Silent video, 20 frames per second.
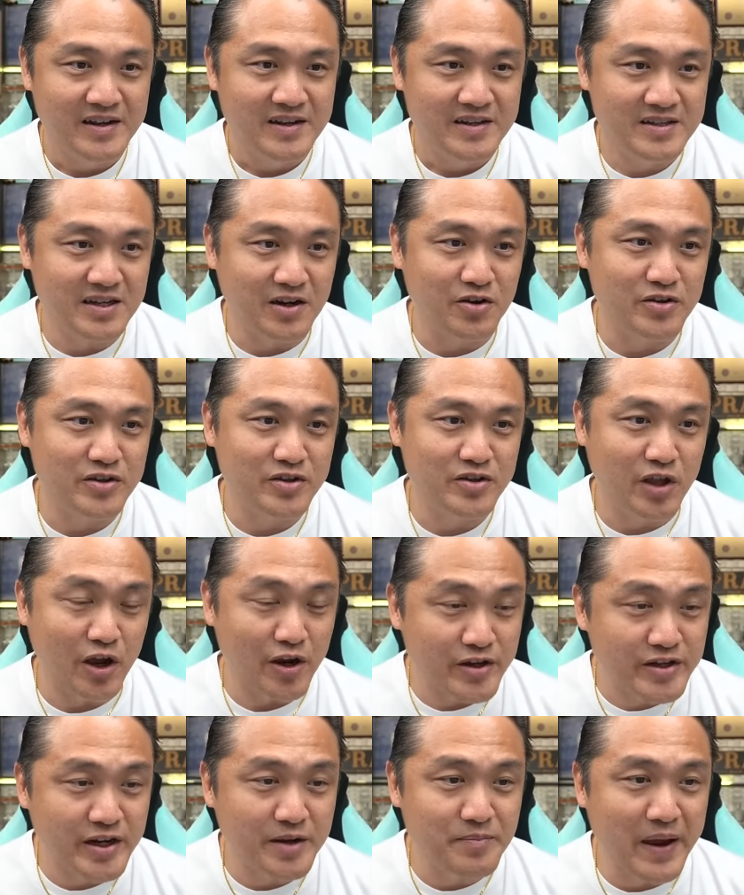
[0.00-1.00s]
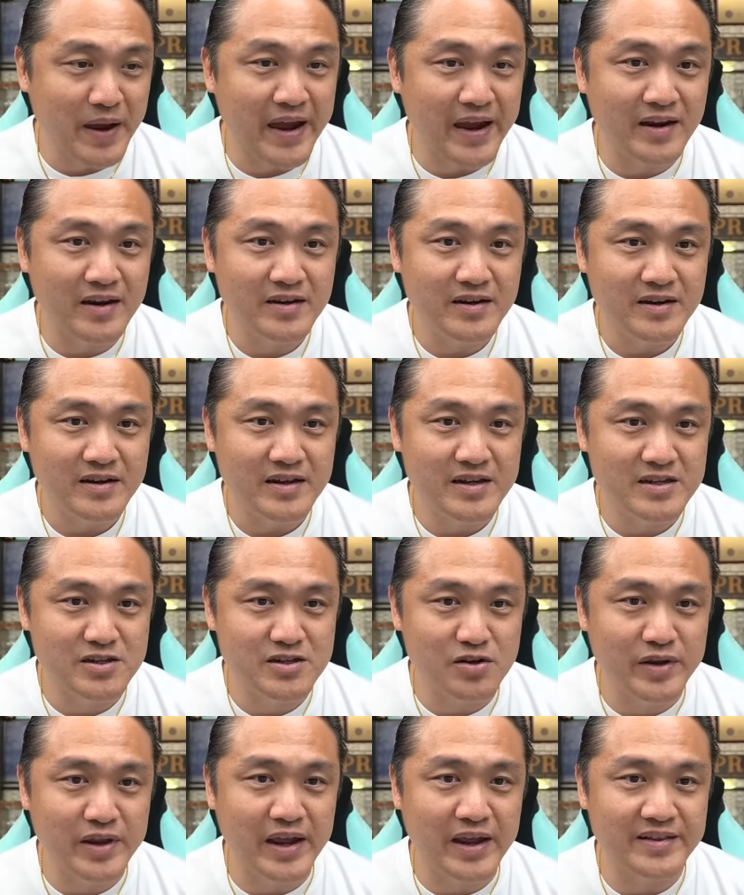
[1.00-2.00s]
So Deutsche Bank is
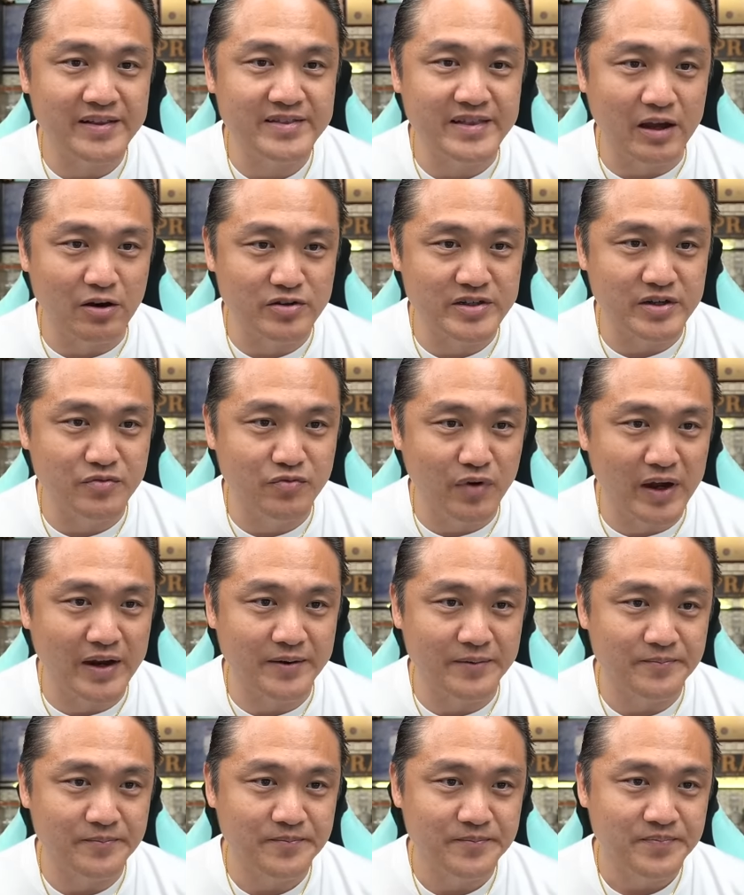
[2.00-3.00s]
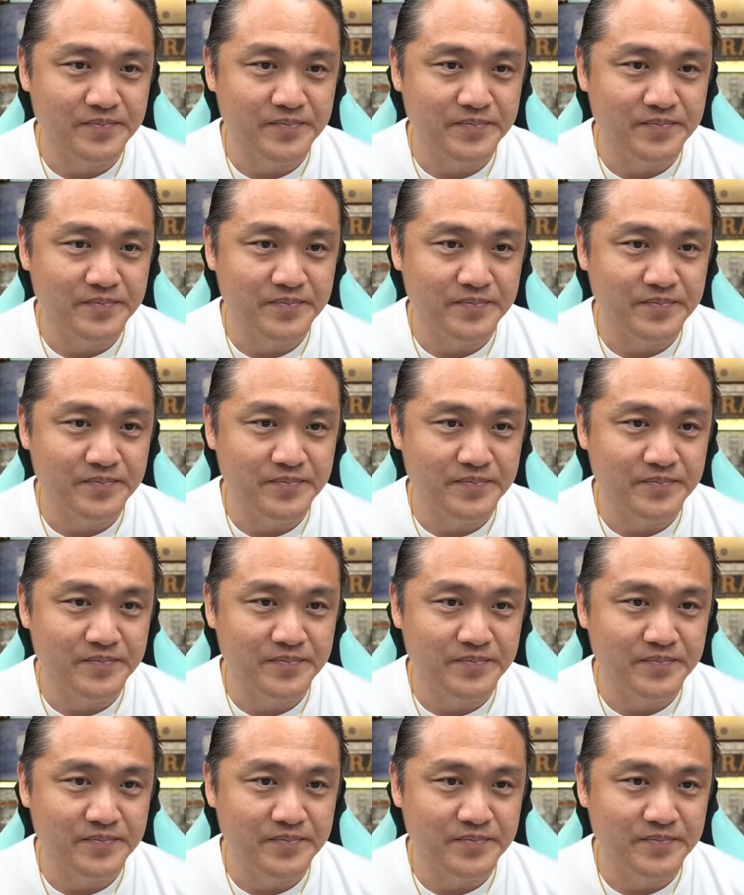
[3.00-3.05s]
looking at 1,001.